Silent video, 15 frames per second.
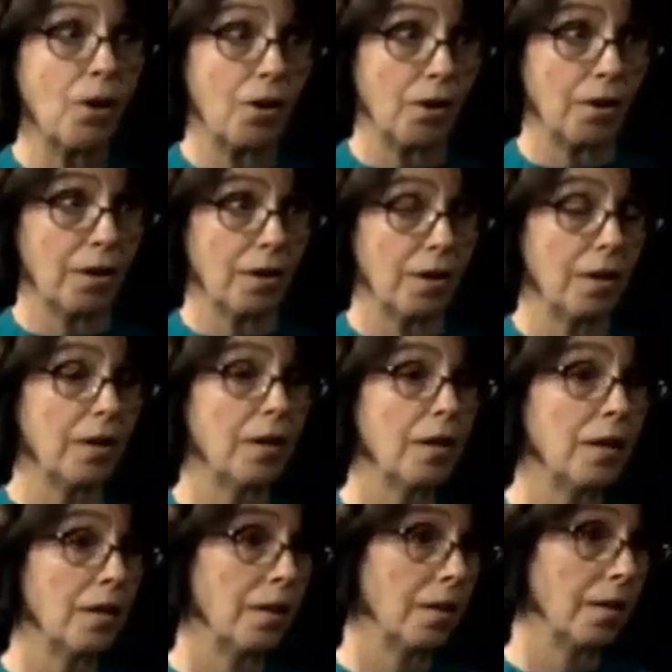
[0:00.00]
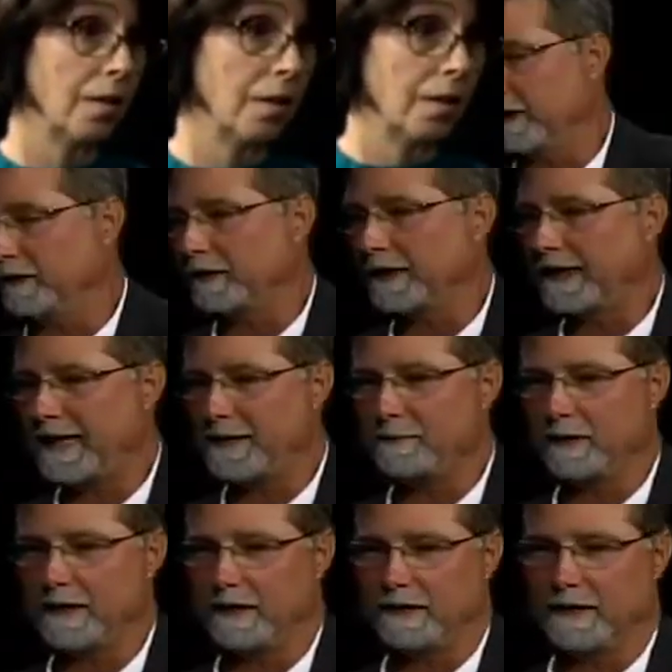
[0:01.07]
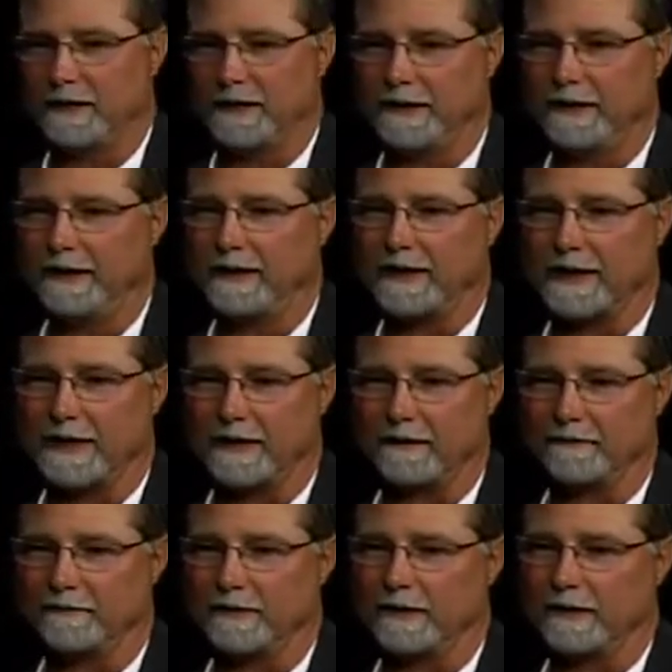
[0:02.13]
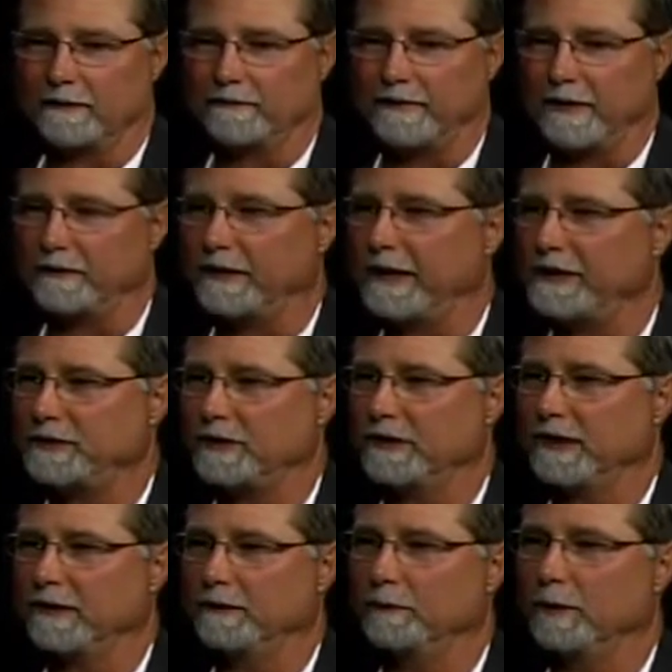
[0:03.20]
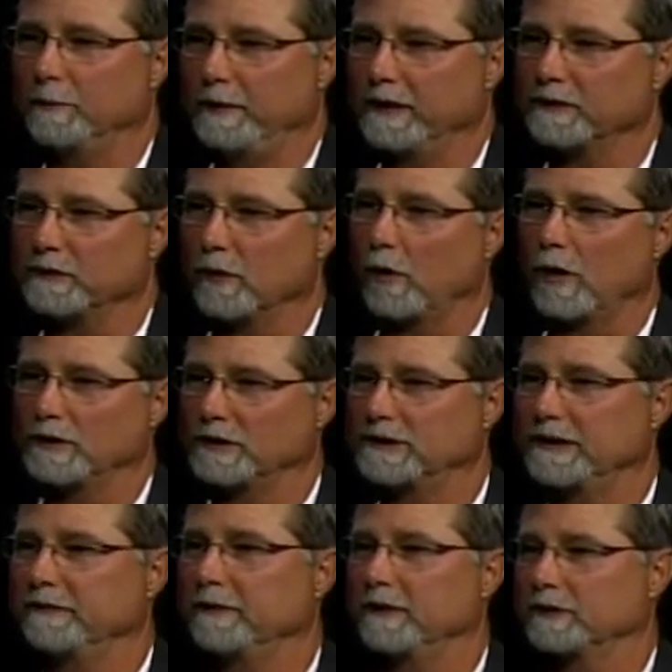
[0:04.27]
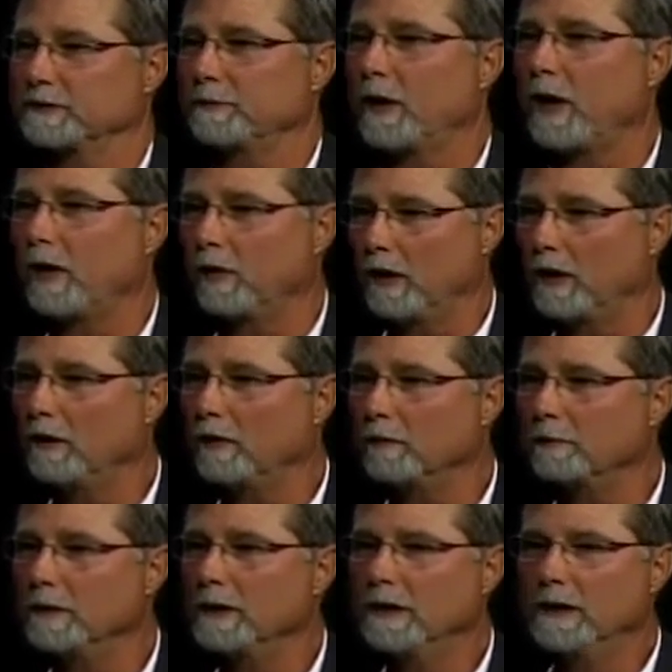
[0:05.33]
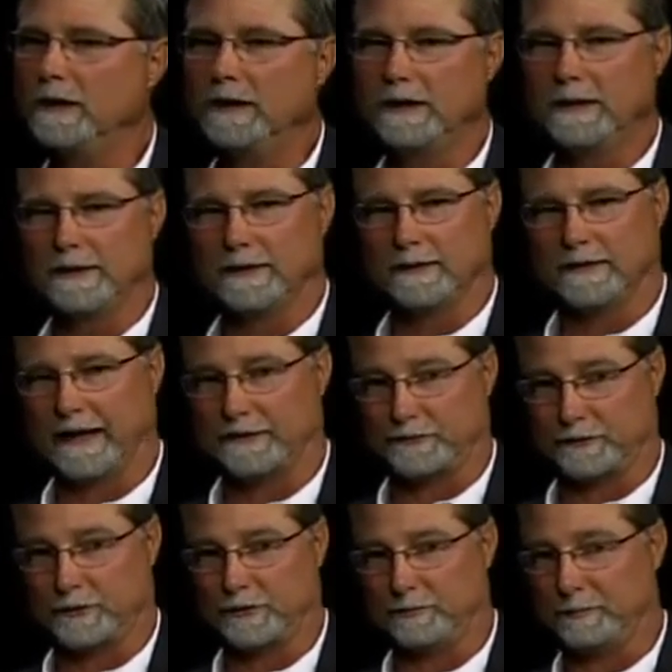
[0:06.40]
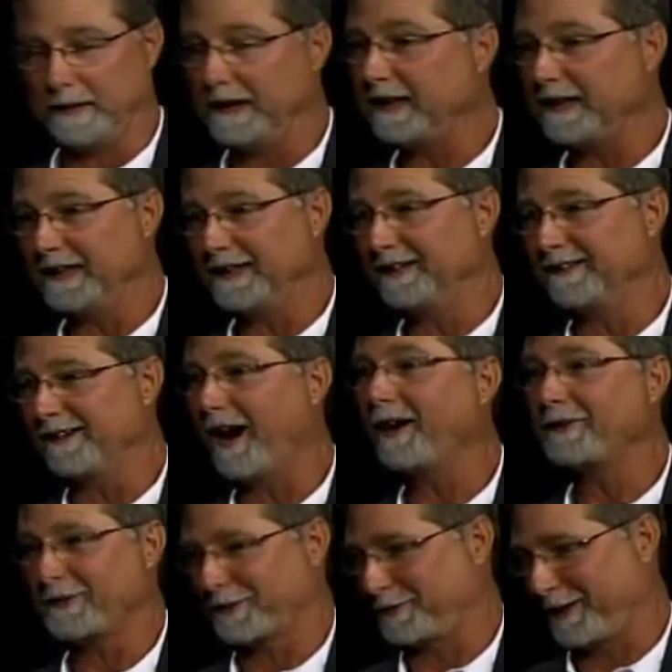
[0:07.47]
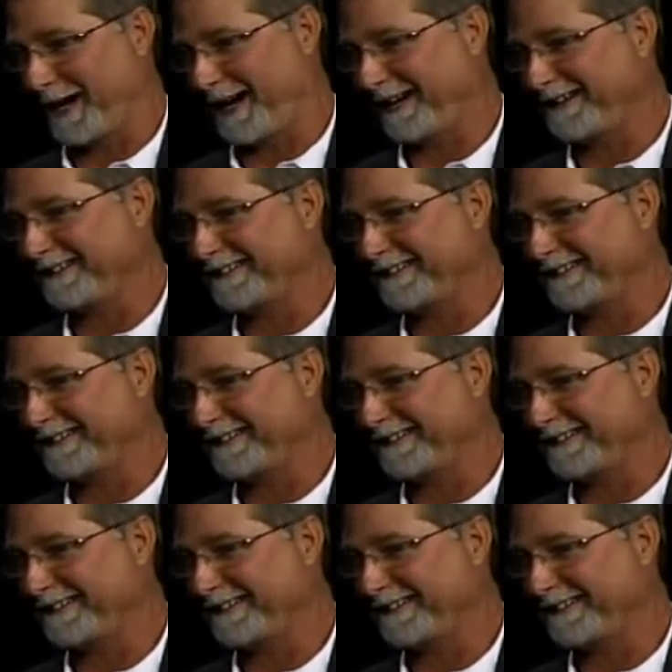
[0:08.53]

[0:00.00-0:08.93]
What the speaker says: In fact, it's not only okay, but in any kind of foundation that would be as large as even a small home, that's too big not to crack.